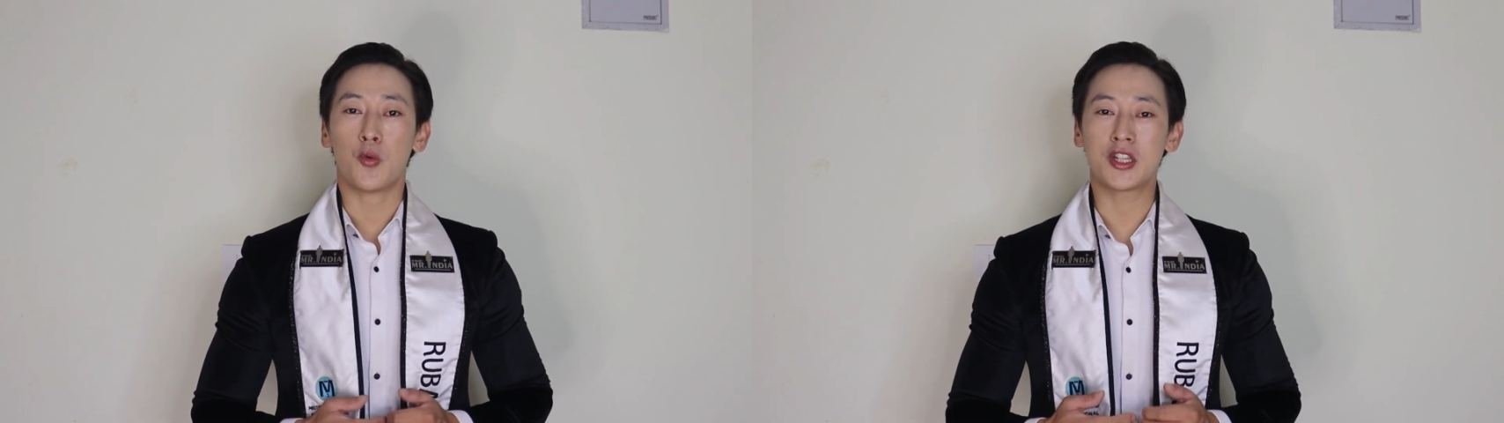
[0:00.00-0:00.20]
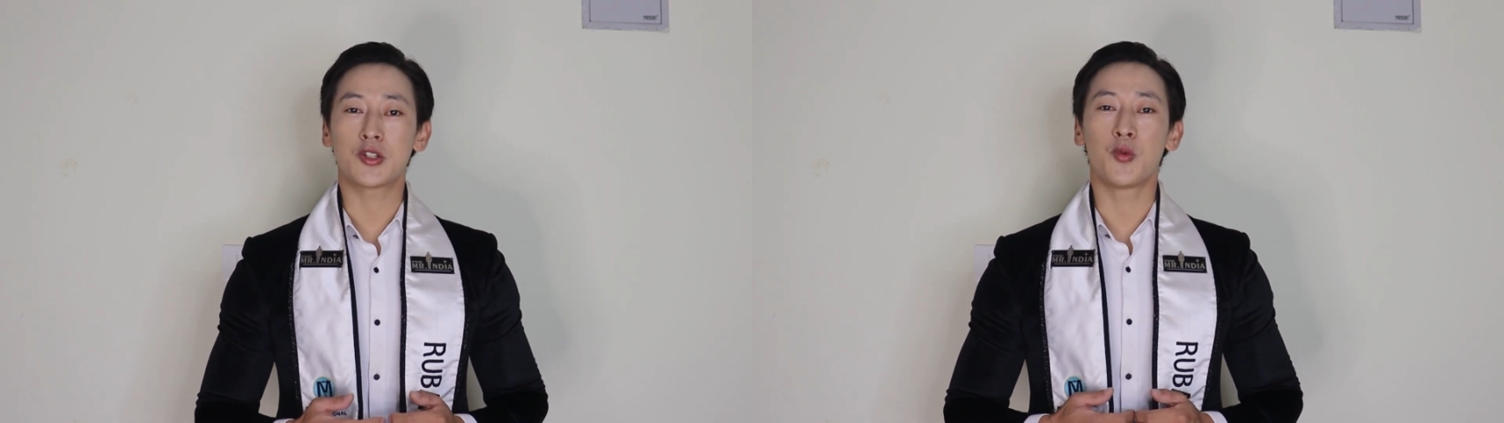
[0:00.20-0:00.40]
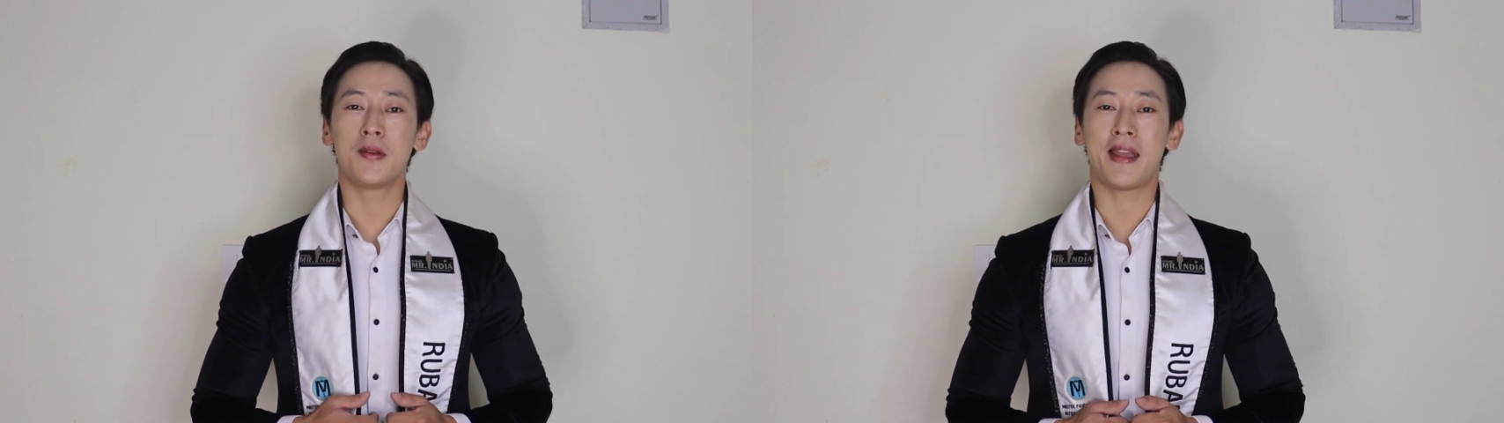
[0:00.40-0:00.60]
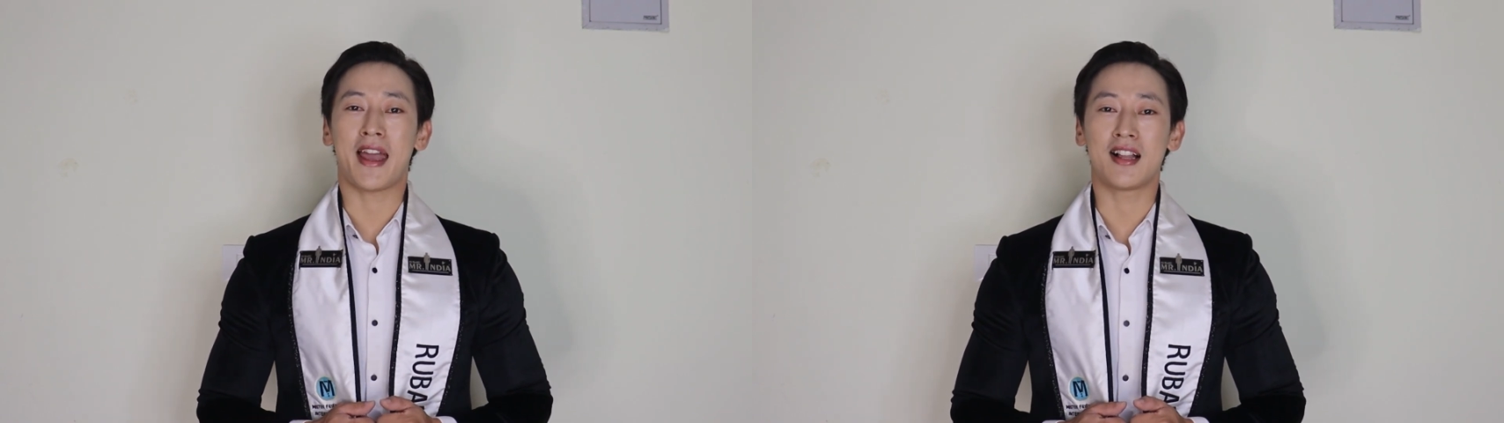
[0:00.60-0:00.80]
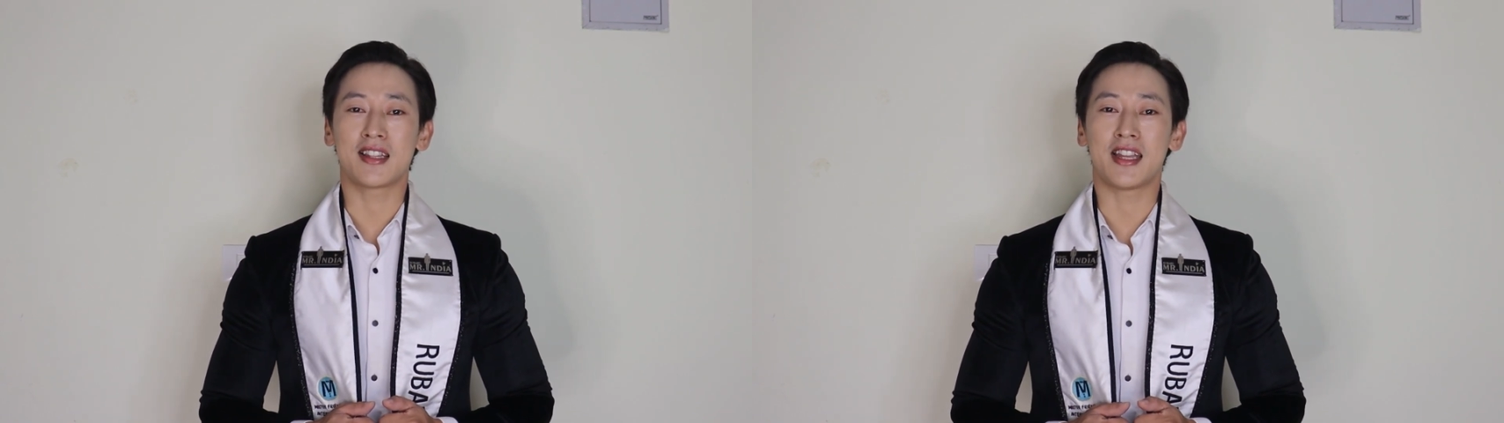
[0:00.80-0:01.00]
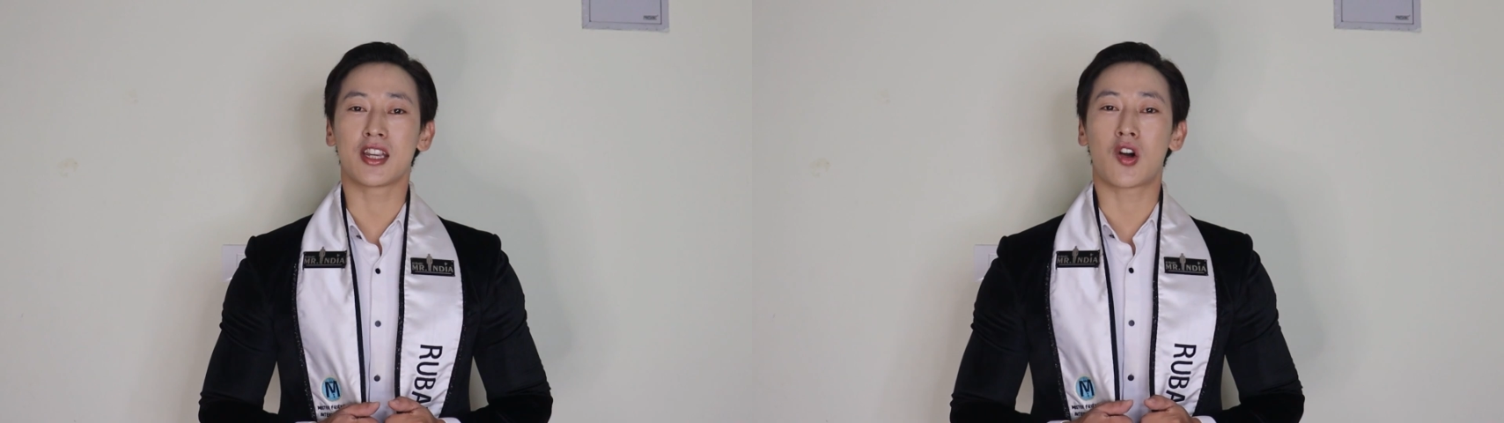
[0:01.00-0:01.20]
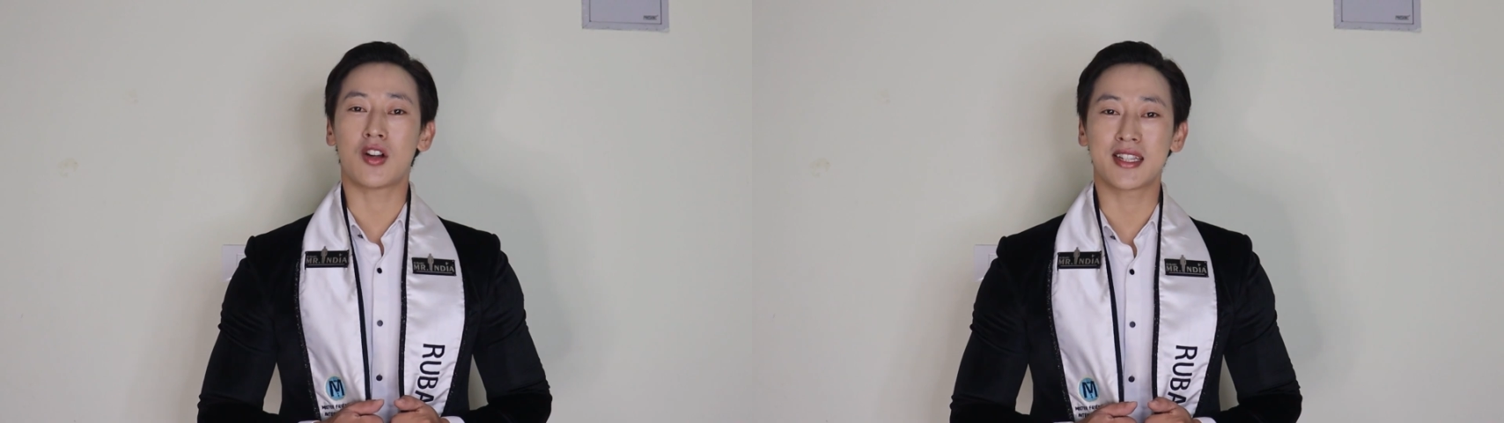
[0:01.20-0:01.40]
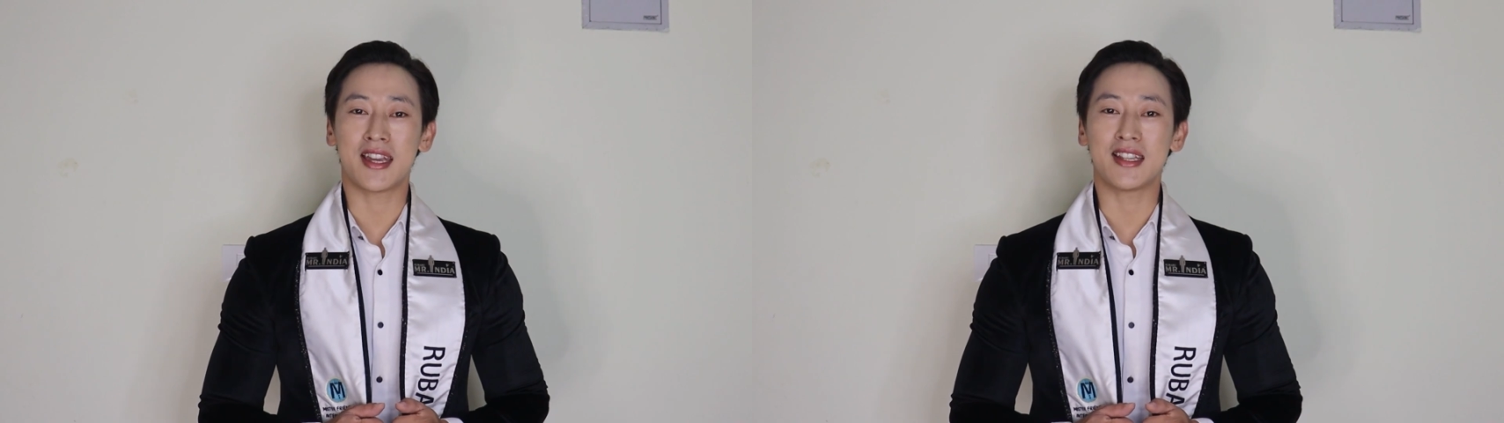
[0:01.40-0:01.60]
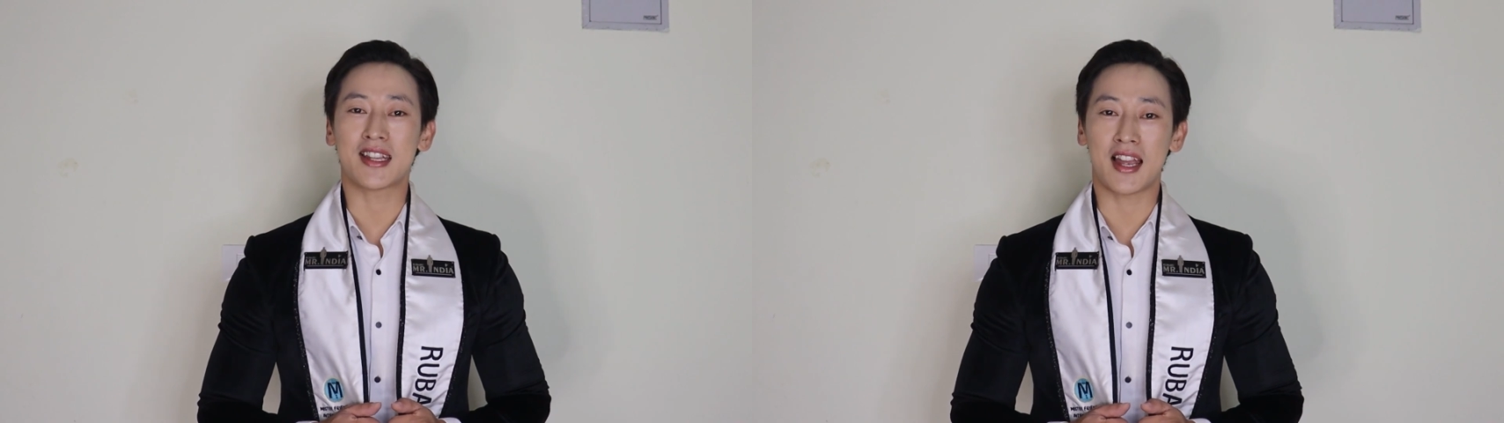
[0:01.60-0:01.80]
which will be held in Konkin,